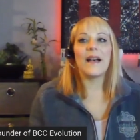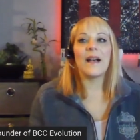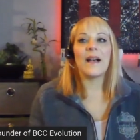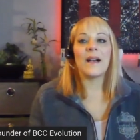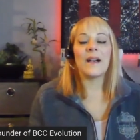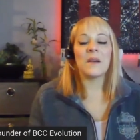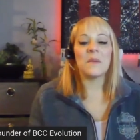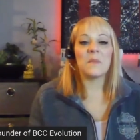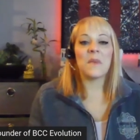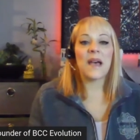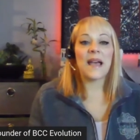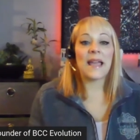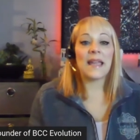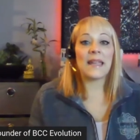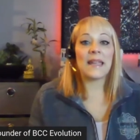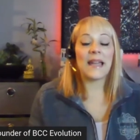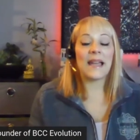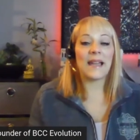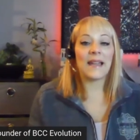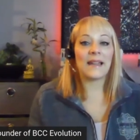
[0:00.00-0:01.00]
I
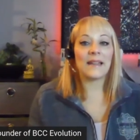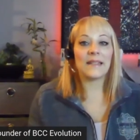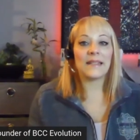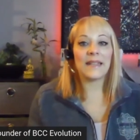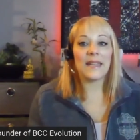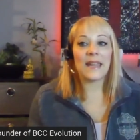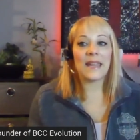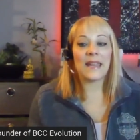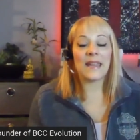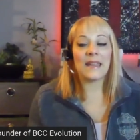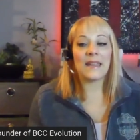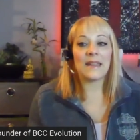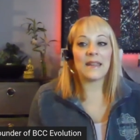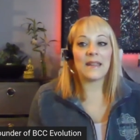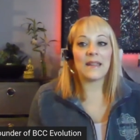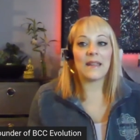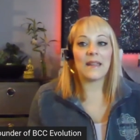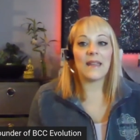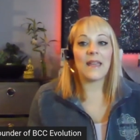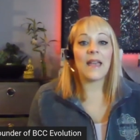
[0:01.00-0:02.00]
had
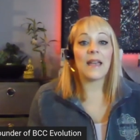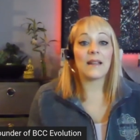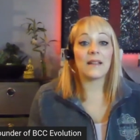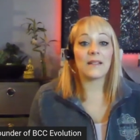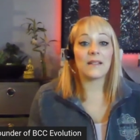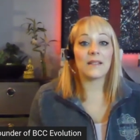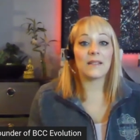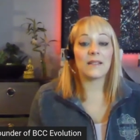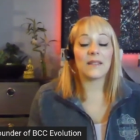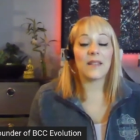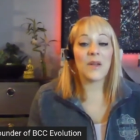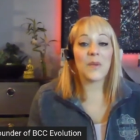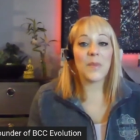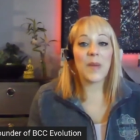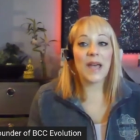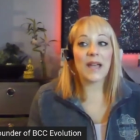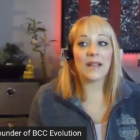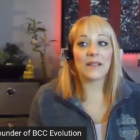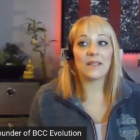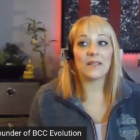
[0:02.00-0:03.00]
a ex that
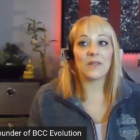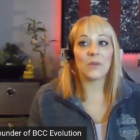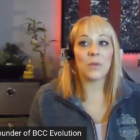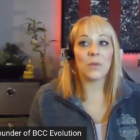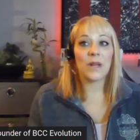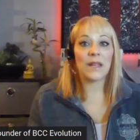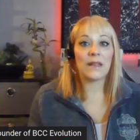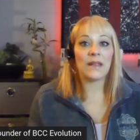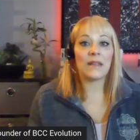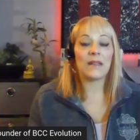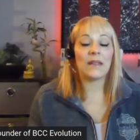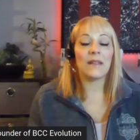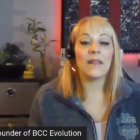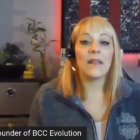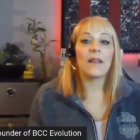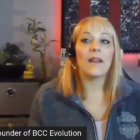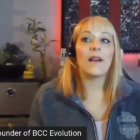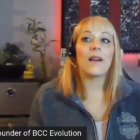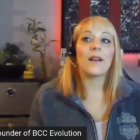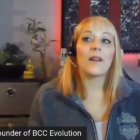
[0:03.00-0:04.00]
passed away
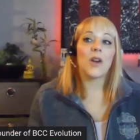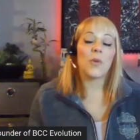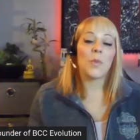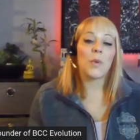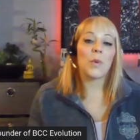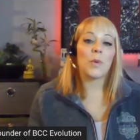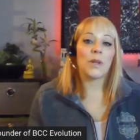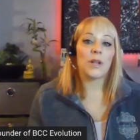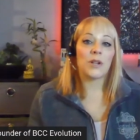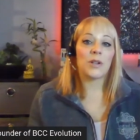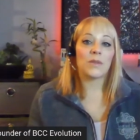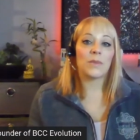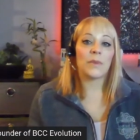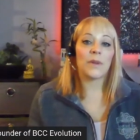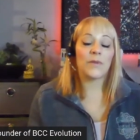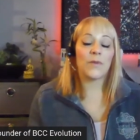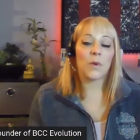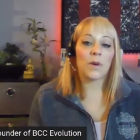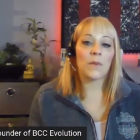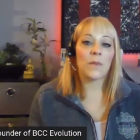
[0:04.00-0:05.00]
a couple years
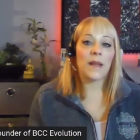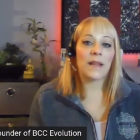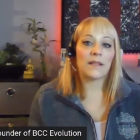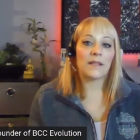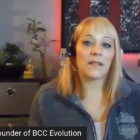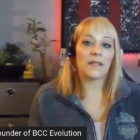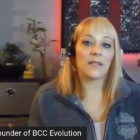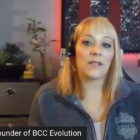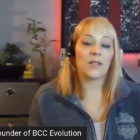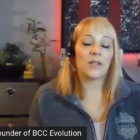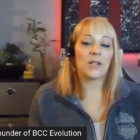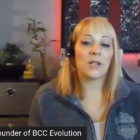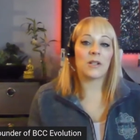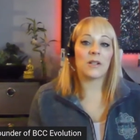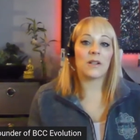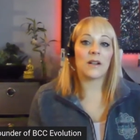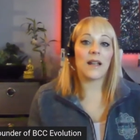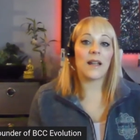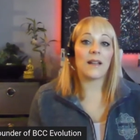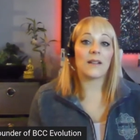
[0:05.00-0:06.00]
before my
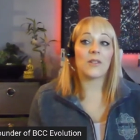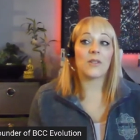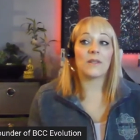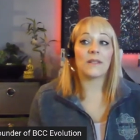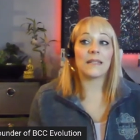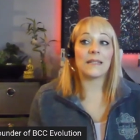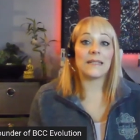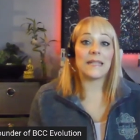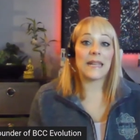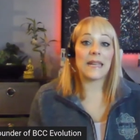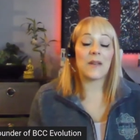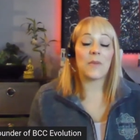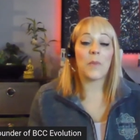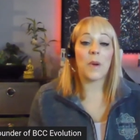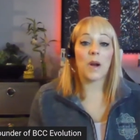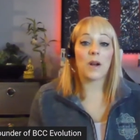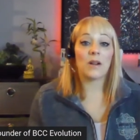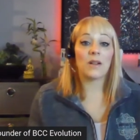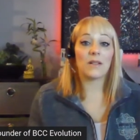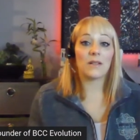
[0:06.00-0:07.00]
sister, actually a day
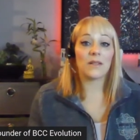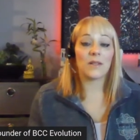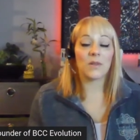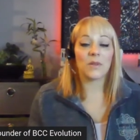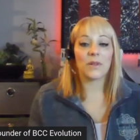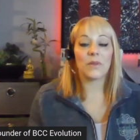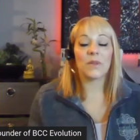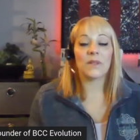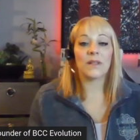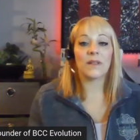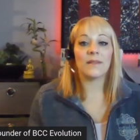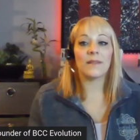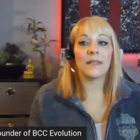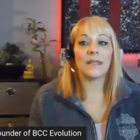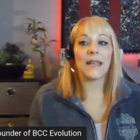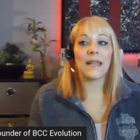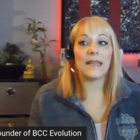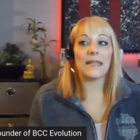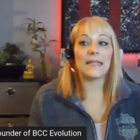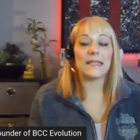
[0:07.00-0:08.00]
apart. So it was on the
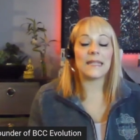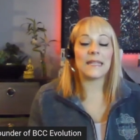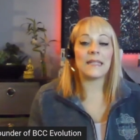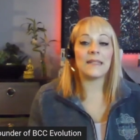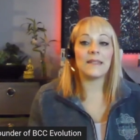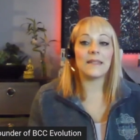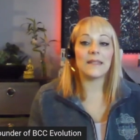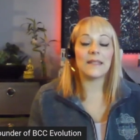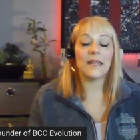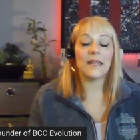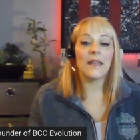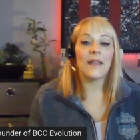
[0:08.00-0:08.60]
19th.